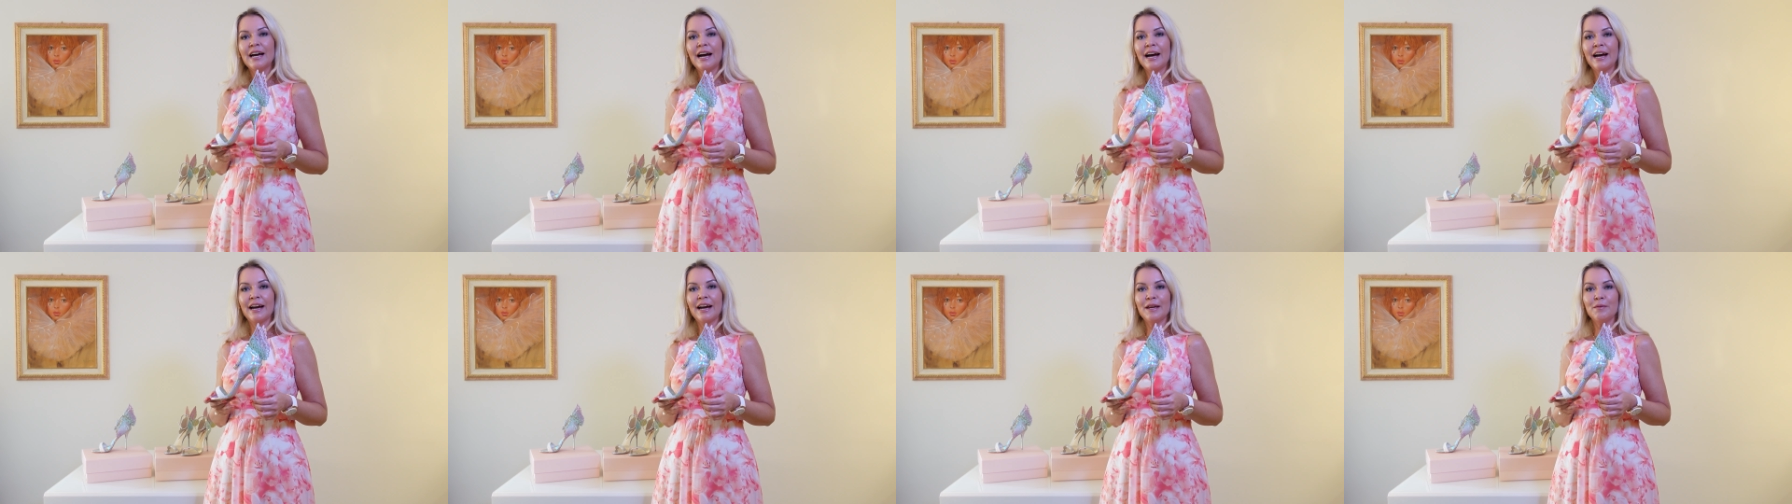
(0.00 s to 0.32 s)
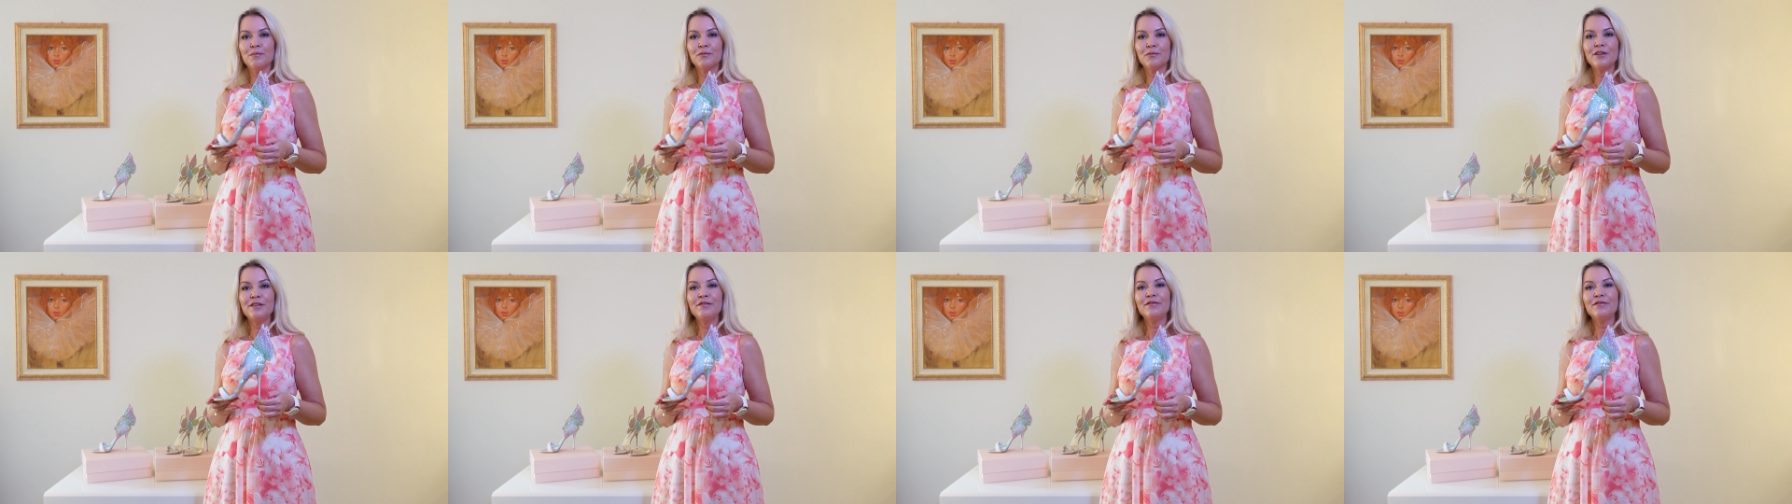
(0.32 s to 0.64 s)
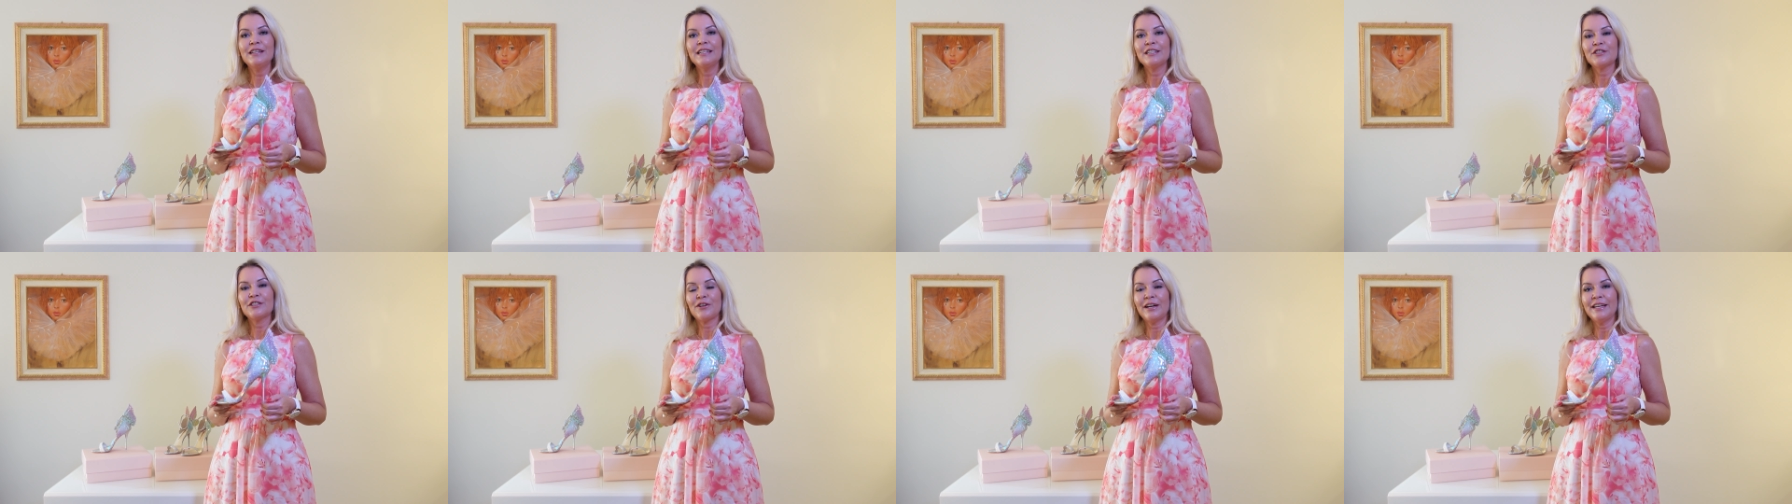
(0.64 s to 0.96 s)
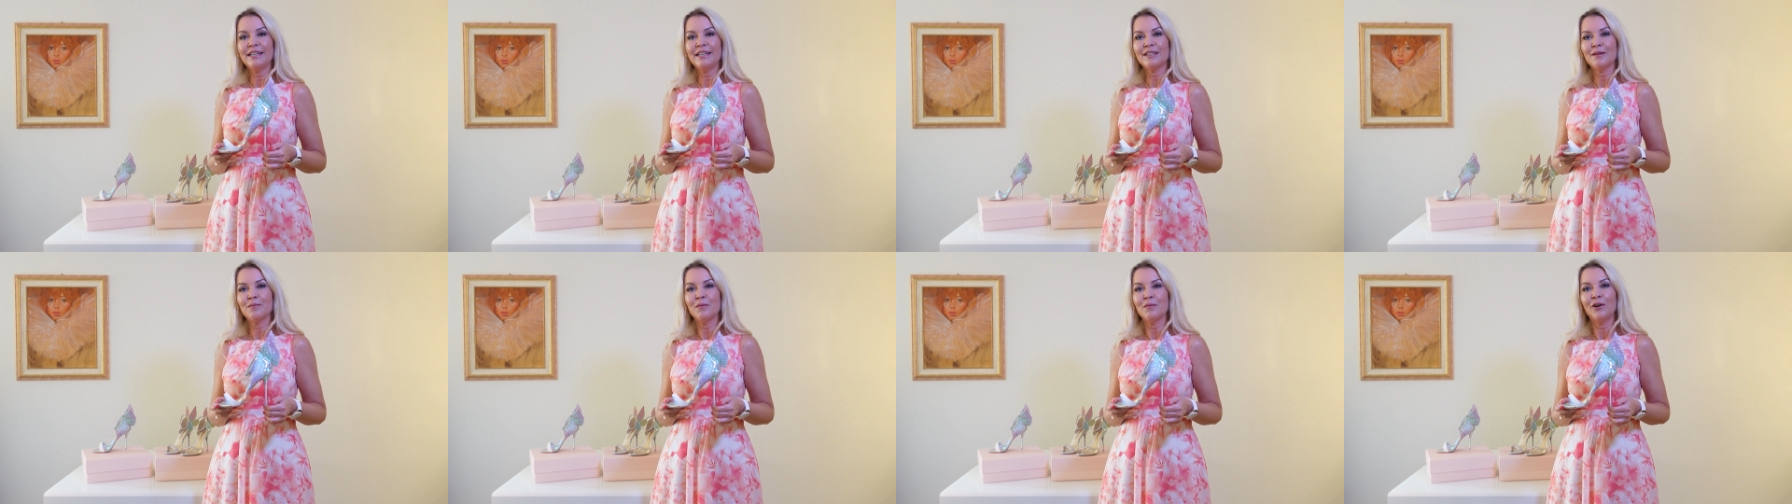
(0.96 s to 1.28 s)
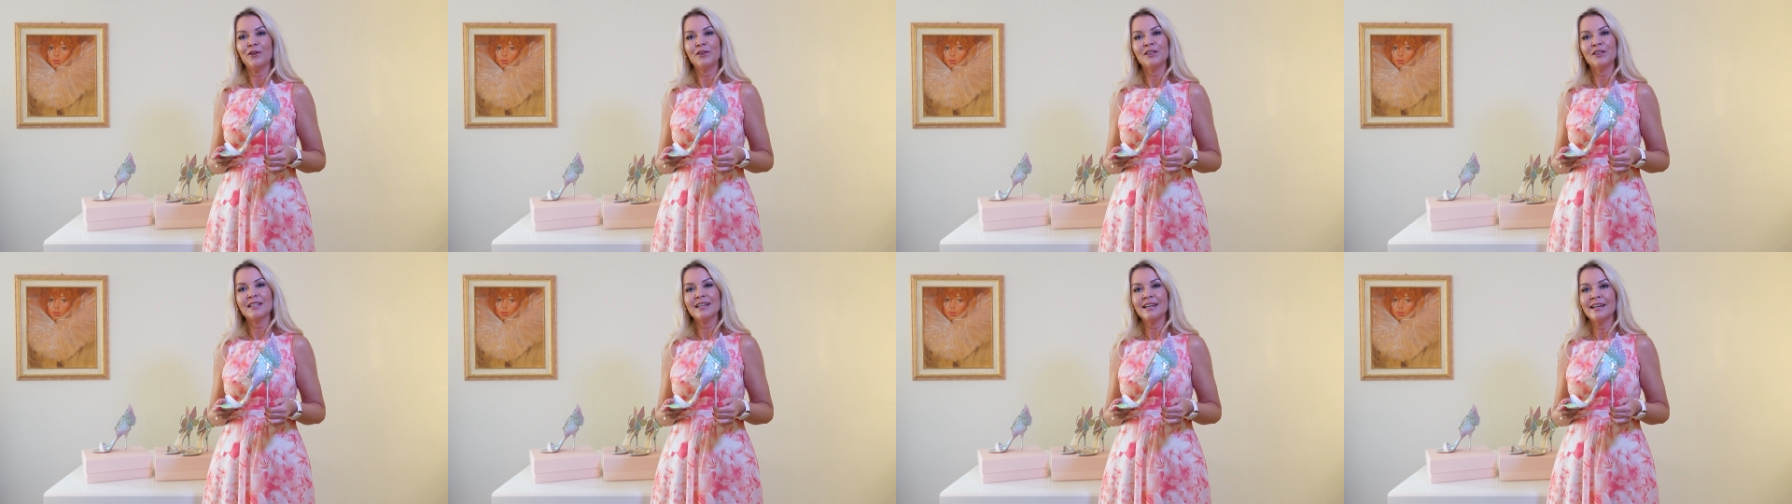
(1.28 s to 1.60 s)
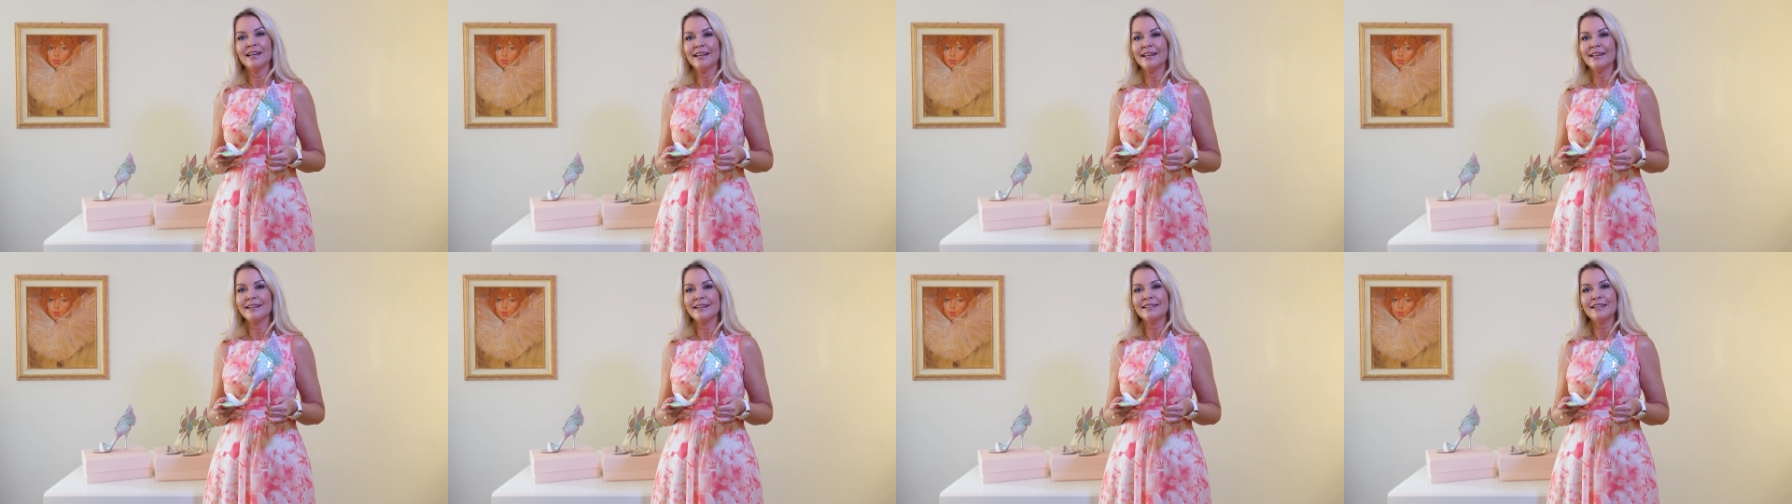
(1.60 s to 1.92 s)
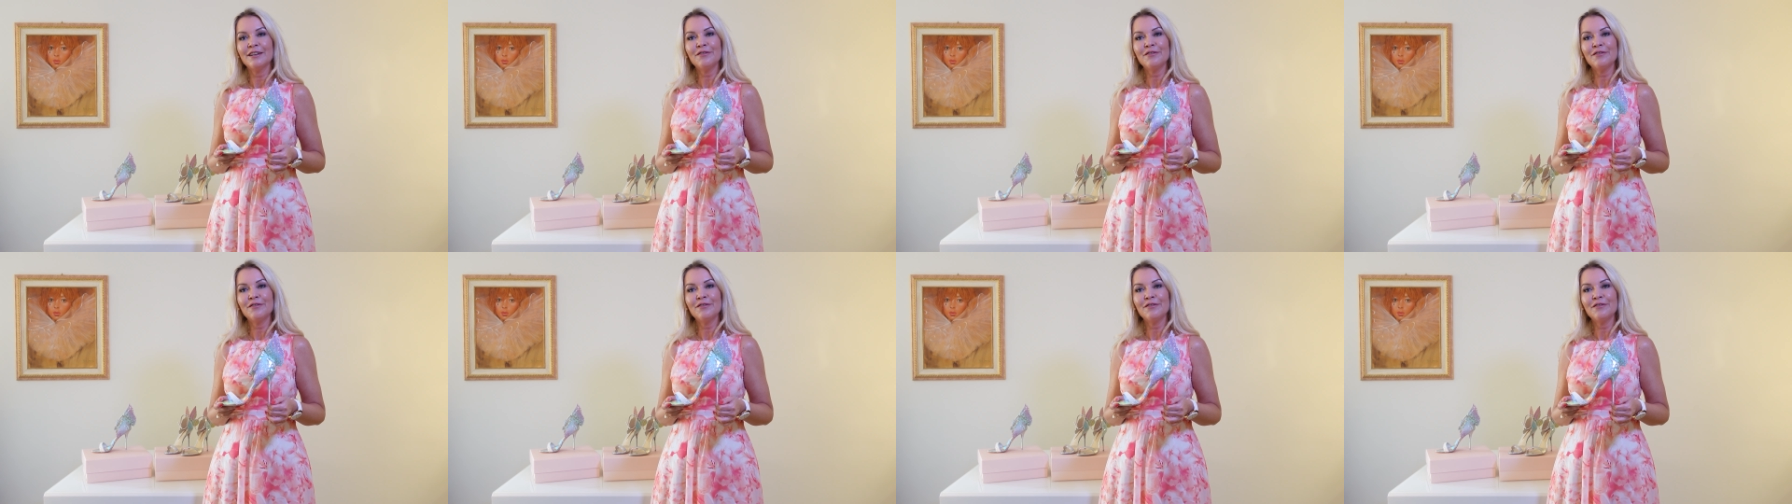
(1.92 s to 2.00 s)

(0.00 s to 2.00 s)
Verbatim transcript: I briefly tried them on and